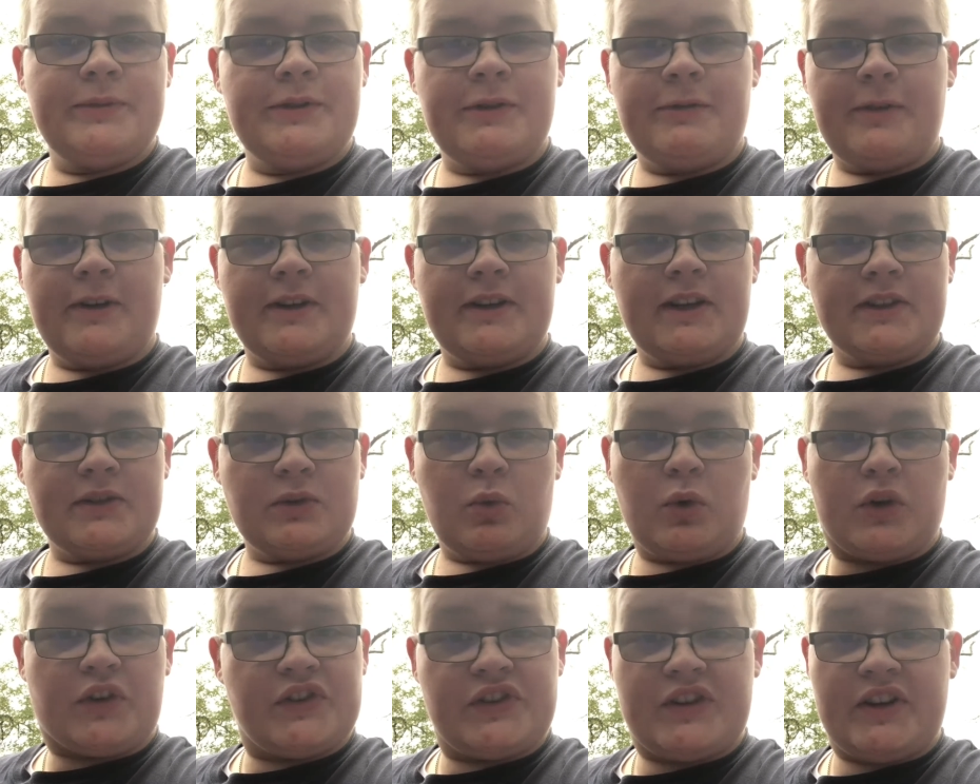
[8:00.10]
it doesn't
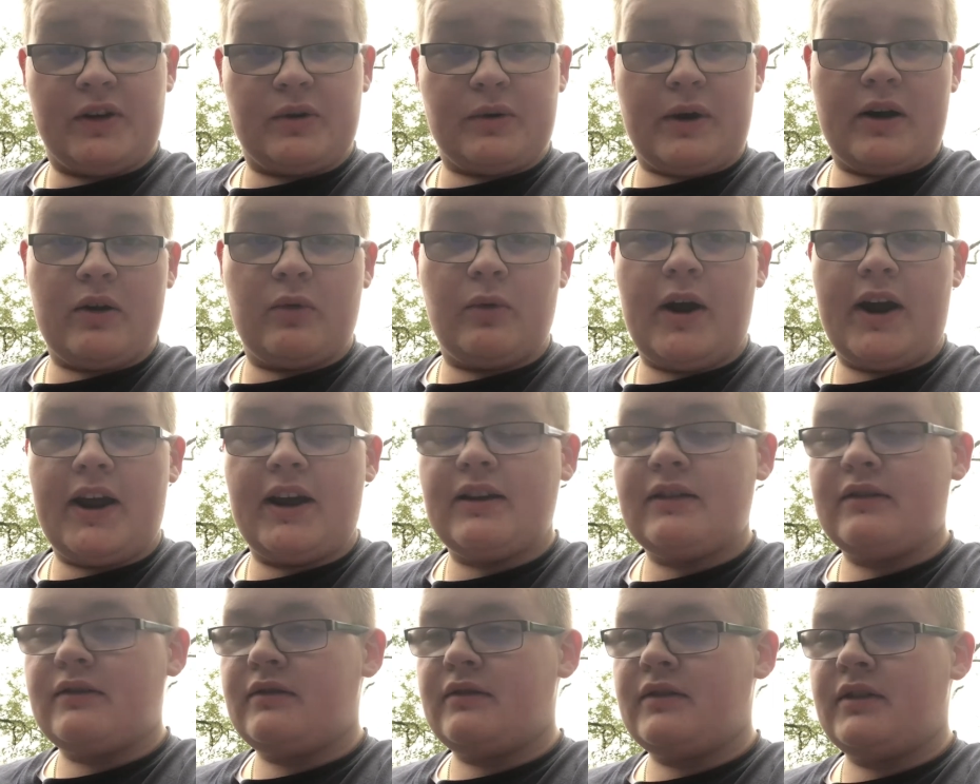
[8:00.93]
want to steer right away.
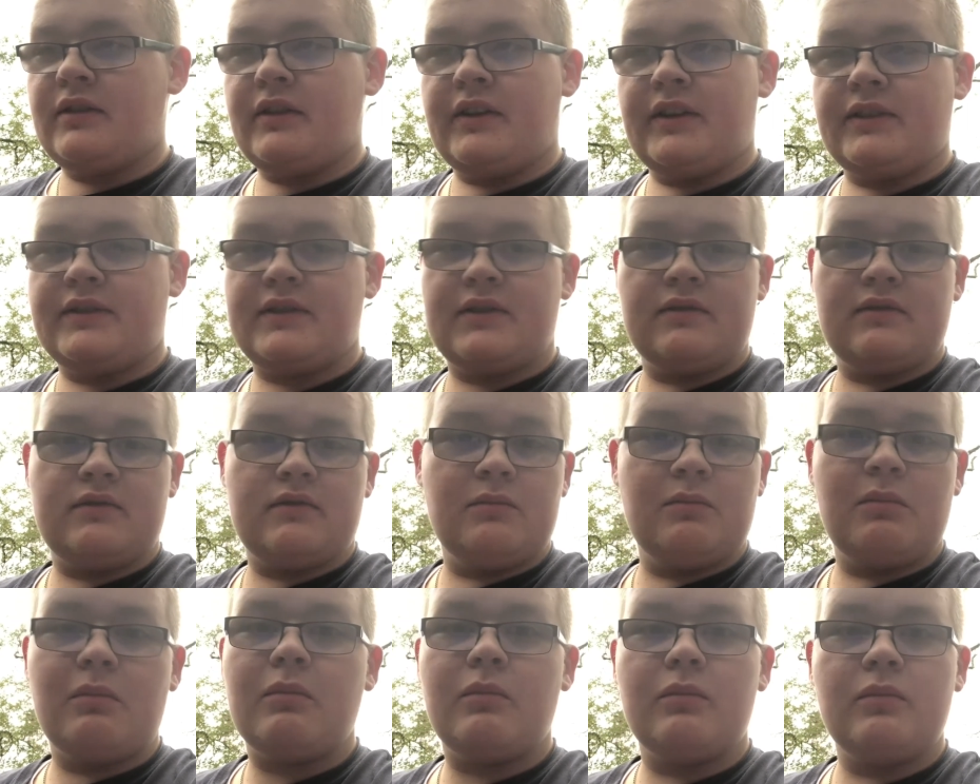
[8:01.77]
It's
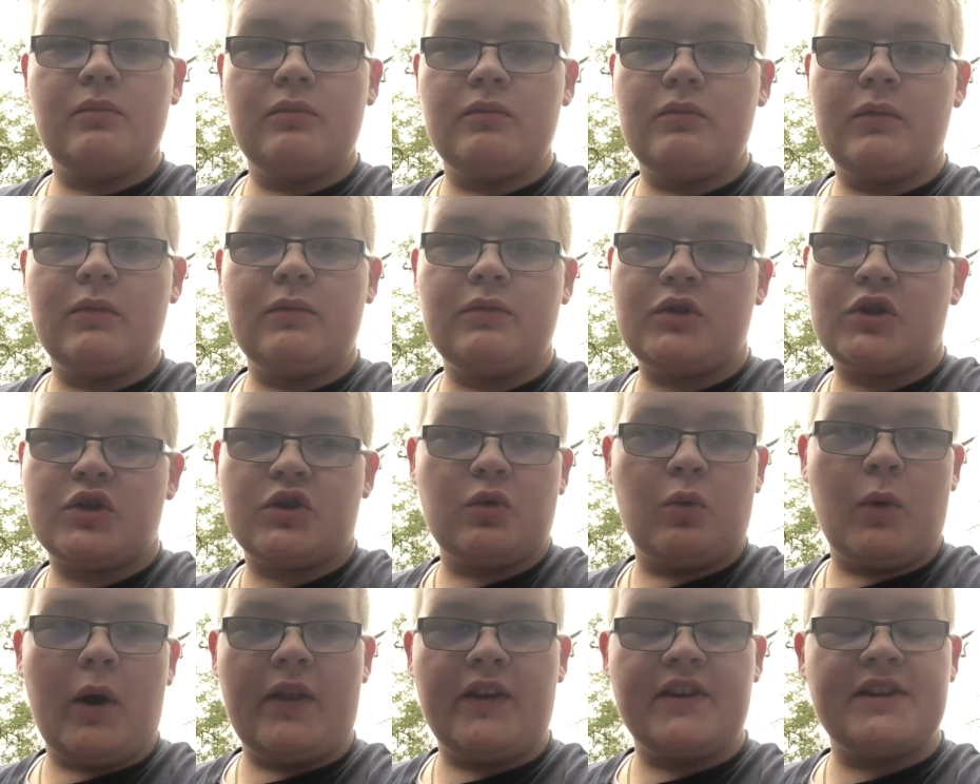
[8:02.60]
just the
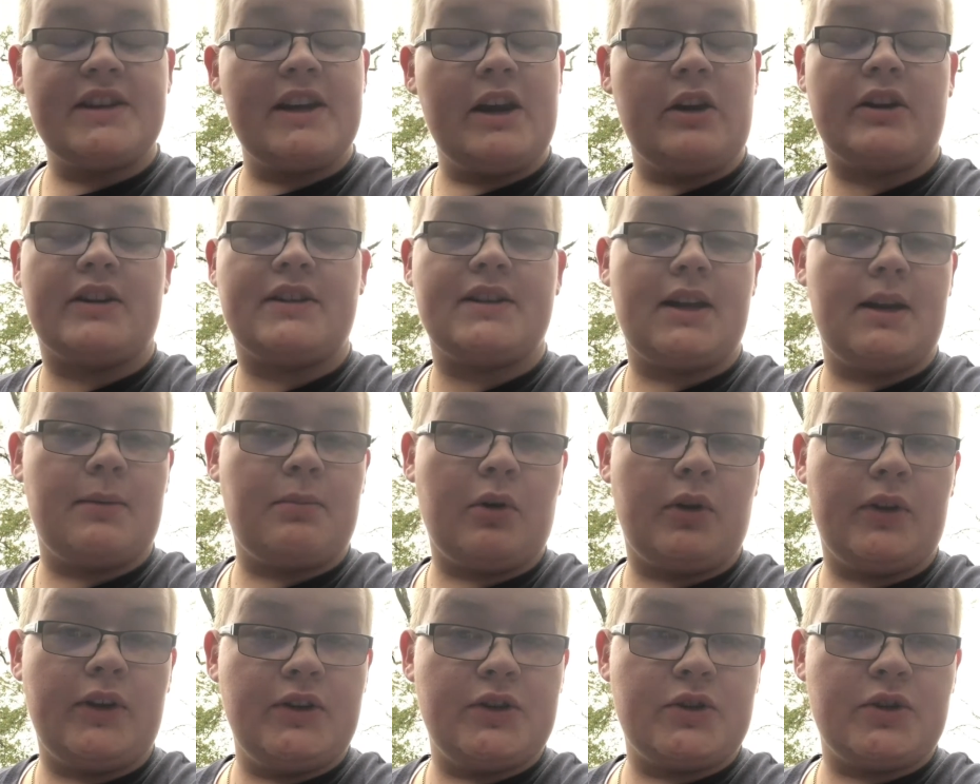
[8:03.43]
way the steering's set up
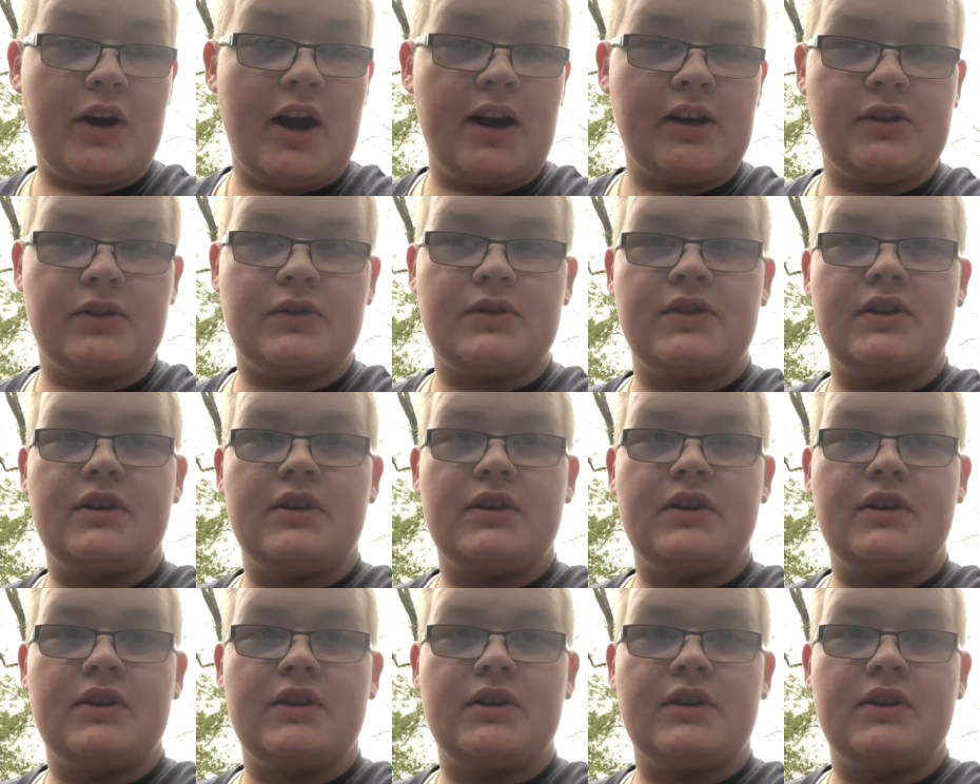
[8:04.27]
on these tractors.